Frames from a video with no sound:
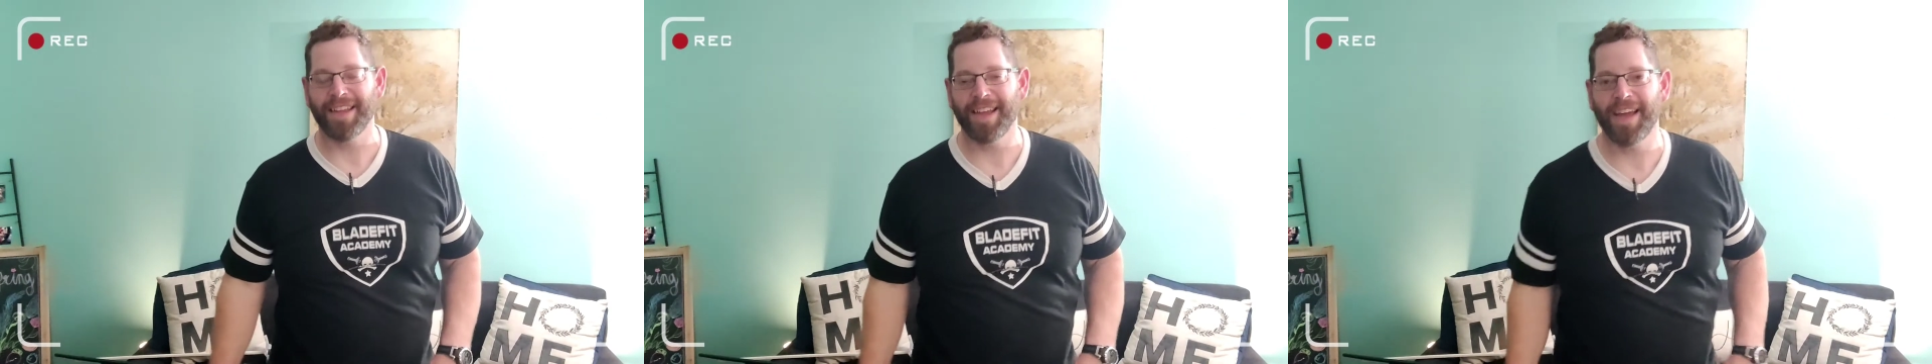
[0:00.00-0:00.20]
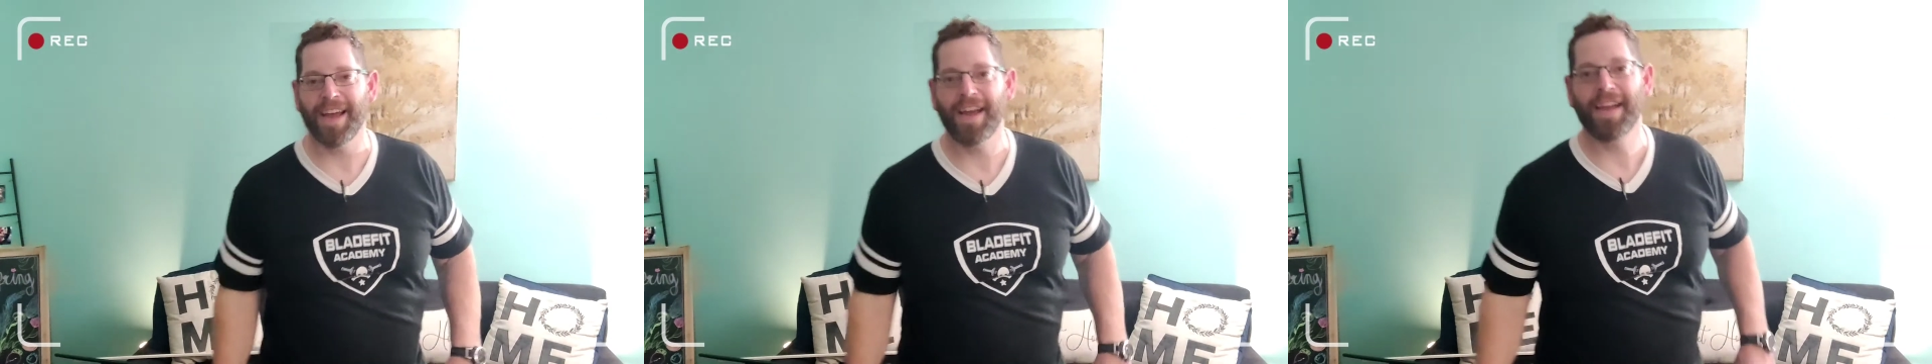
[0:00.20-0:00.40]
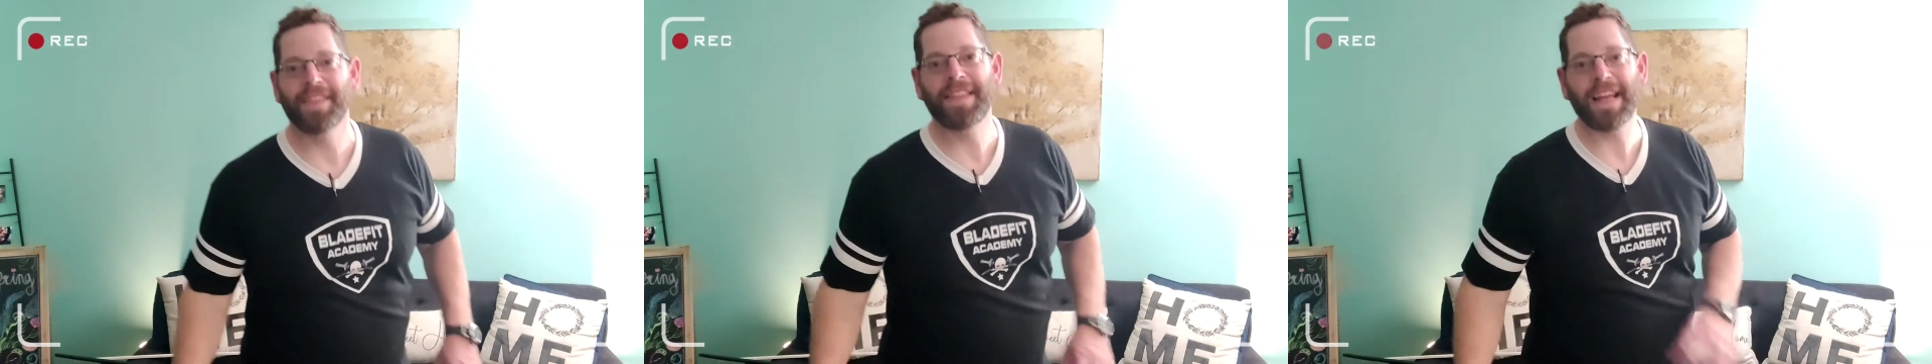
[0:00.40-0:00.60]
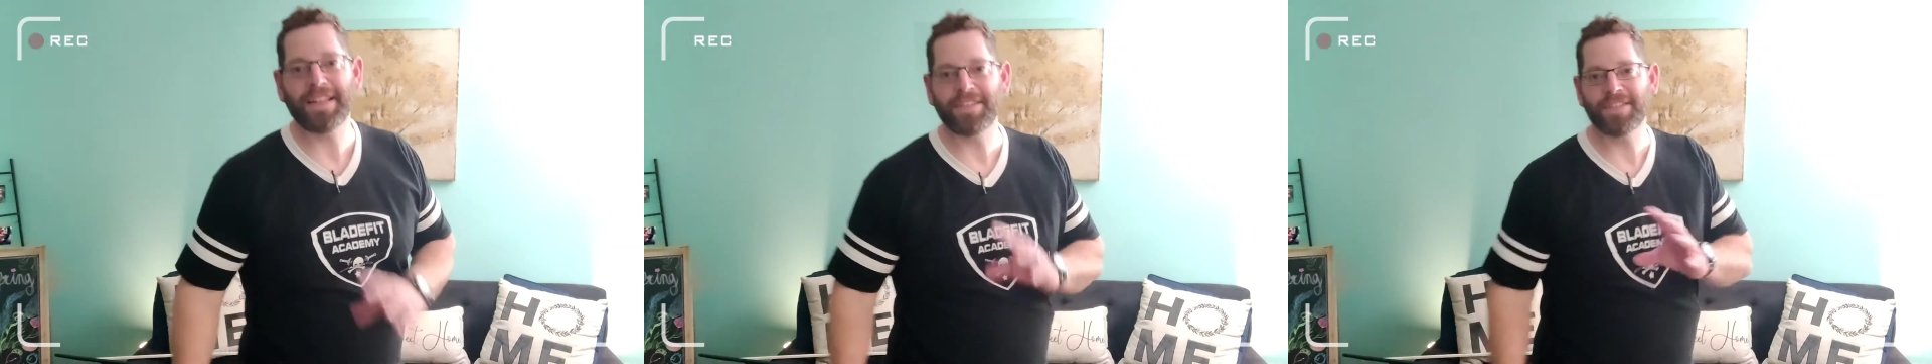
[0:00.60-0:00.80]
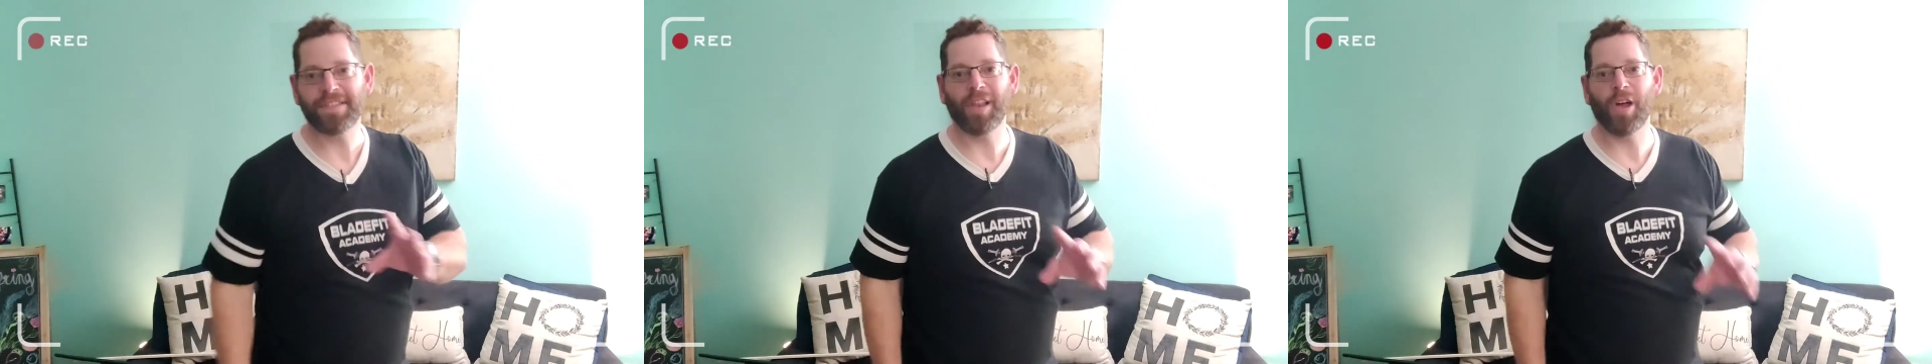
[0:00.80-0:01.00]
Uh,
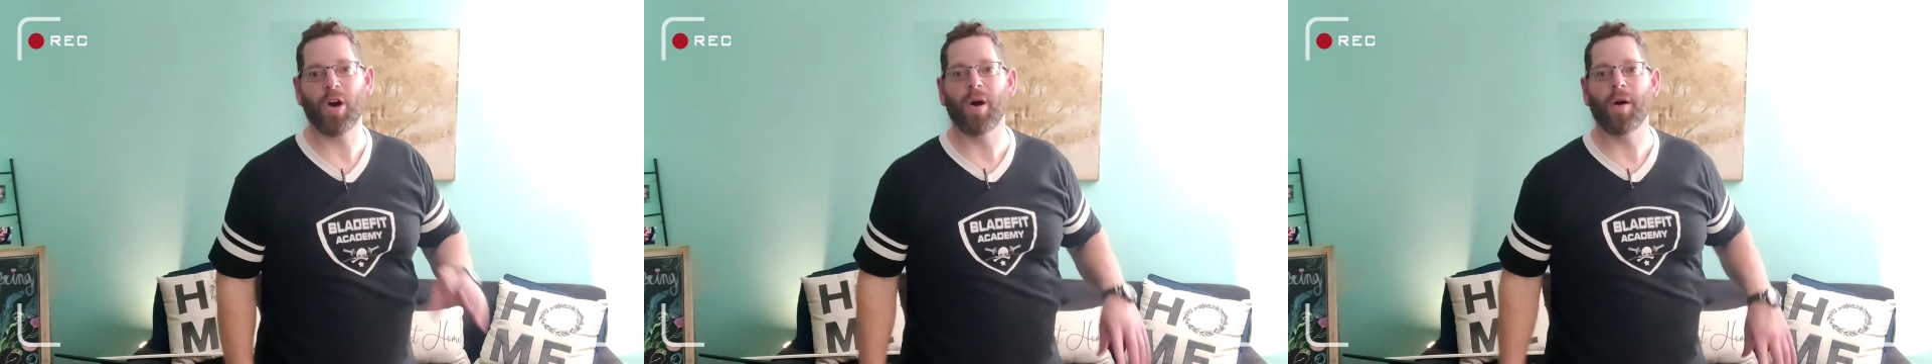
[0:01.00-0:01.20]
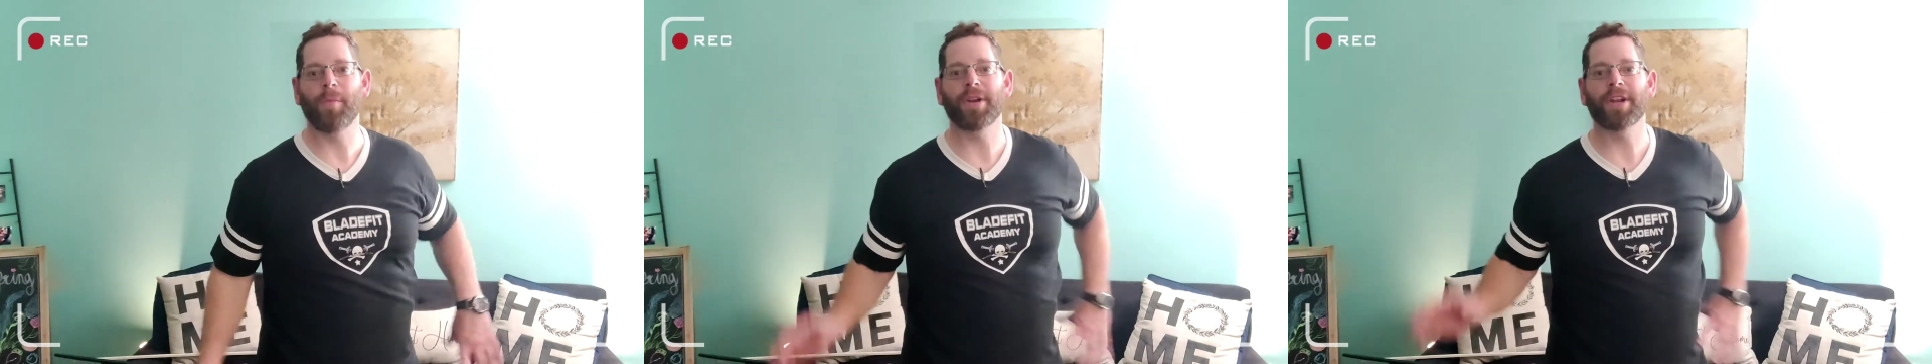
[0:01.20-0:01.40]
that's slow. I